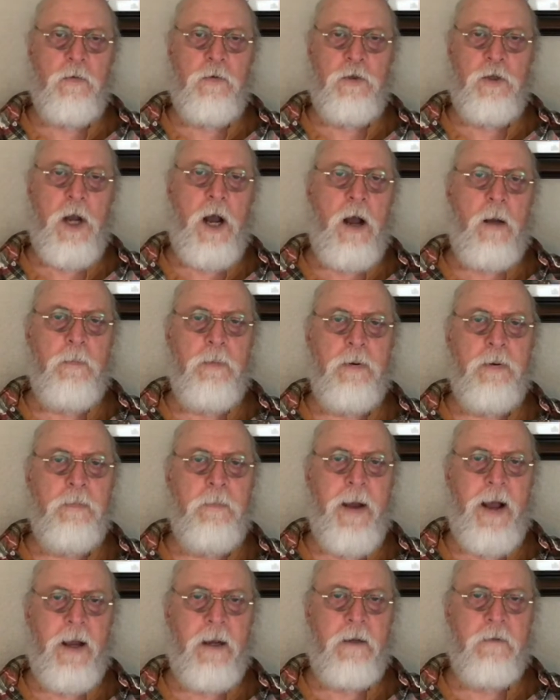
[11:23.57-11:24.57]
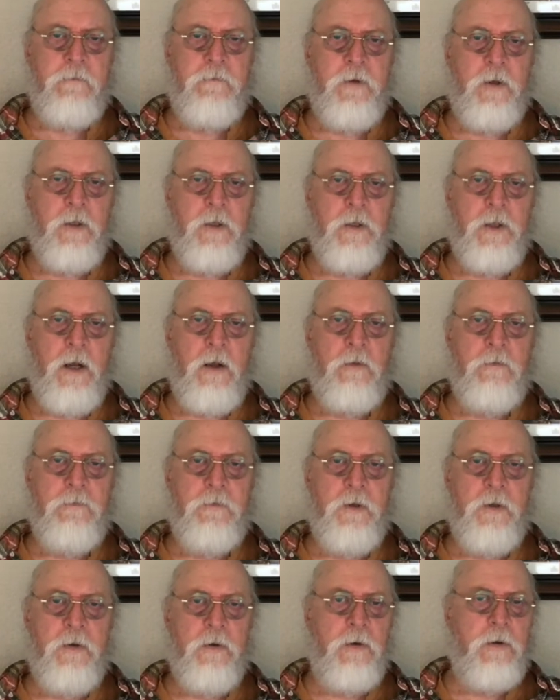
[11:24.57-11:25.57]
CHOP back in
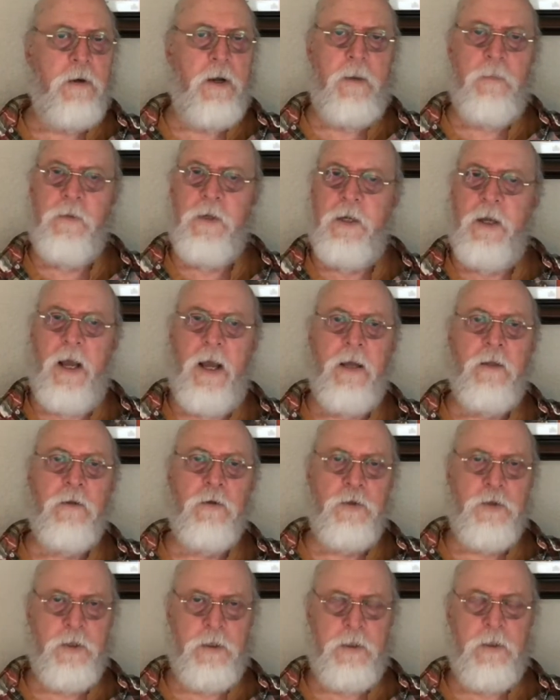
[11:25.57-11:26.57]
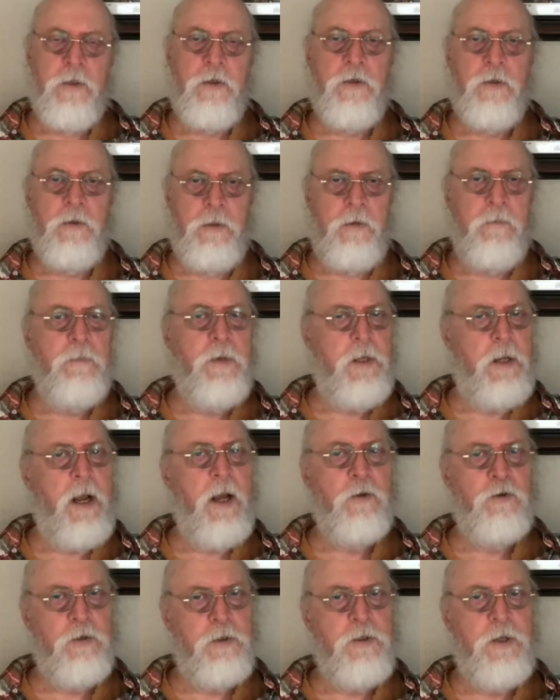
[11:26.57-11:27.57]
Philadelphia or MD Anderson is the
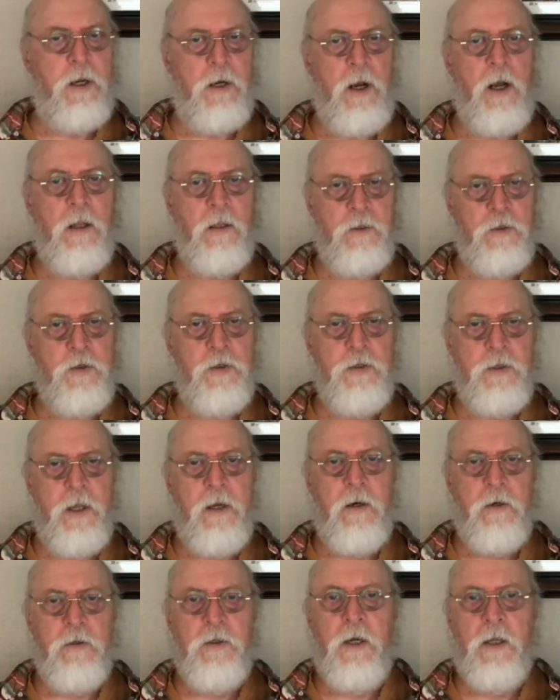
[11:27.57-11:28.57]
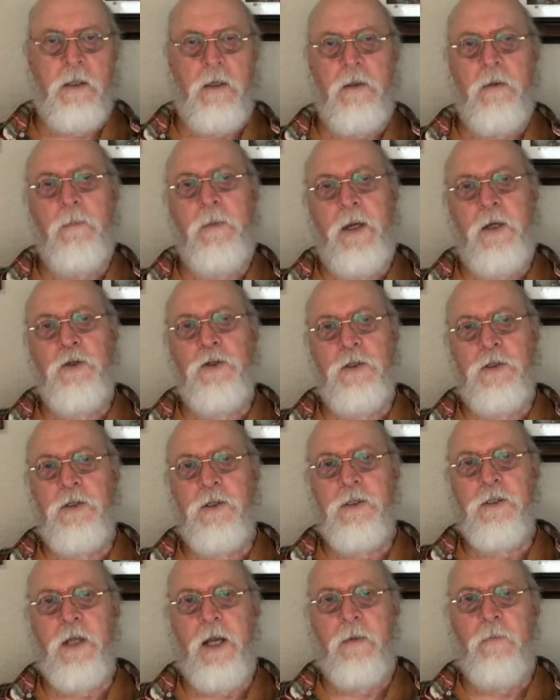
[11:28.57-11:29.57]
pediatric psychologist there telling the patients
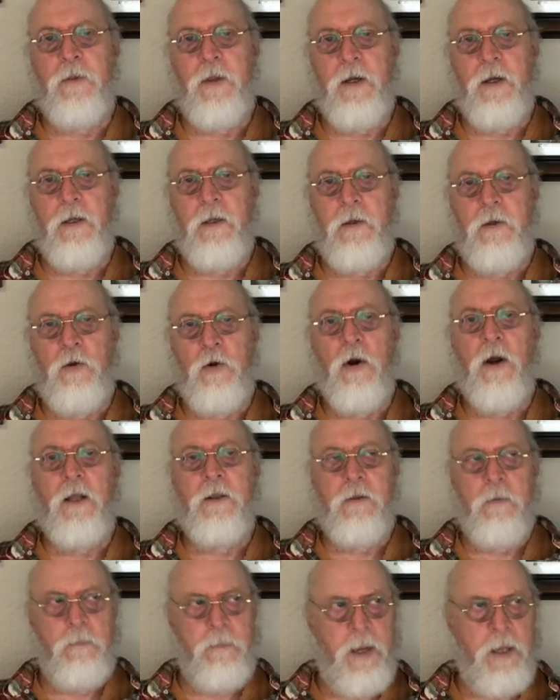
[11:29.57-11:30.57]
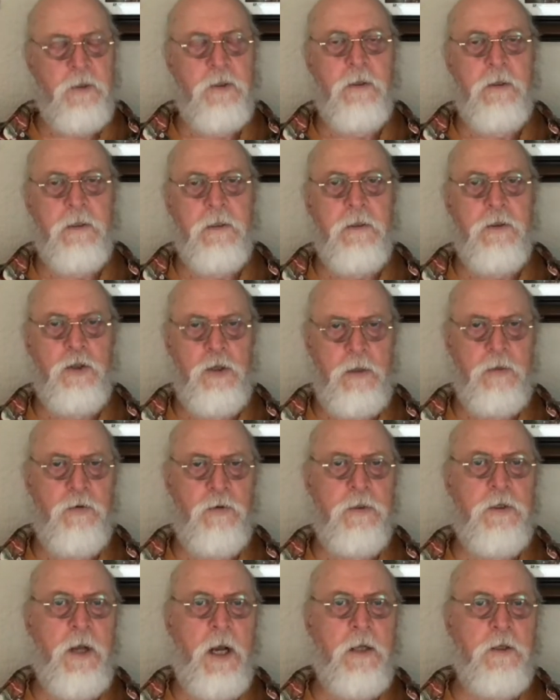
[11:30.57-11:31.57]
the same thing. You're at the best
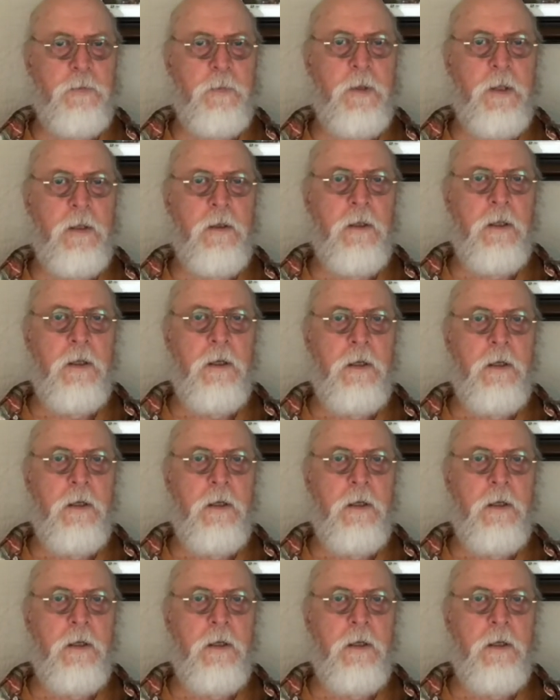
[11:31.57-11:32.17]
children's hospital